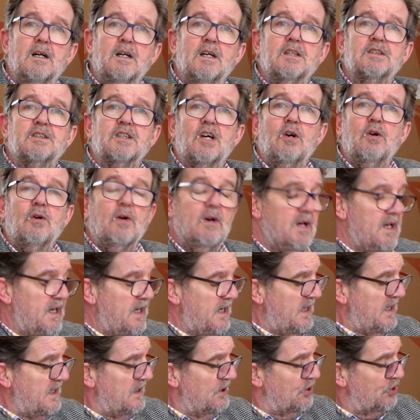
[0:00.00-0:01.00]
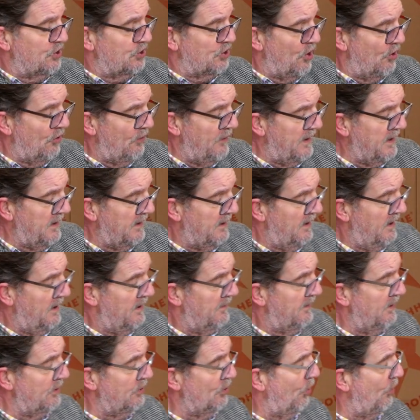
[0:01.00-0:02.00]
So ensuring
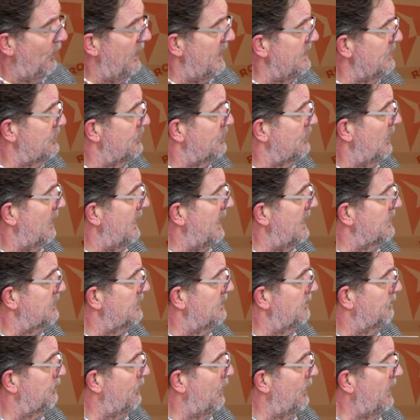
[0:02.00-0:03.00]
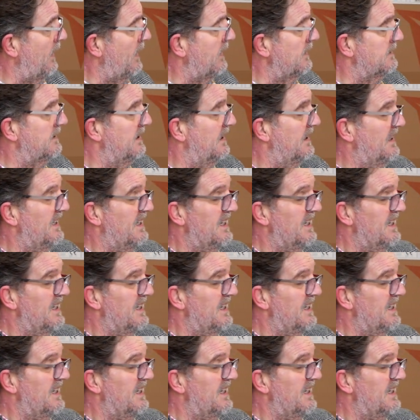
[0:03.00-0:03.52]
that your insulation product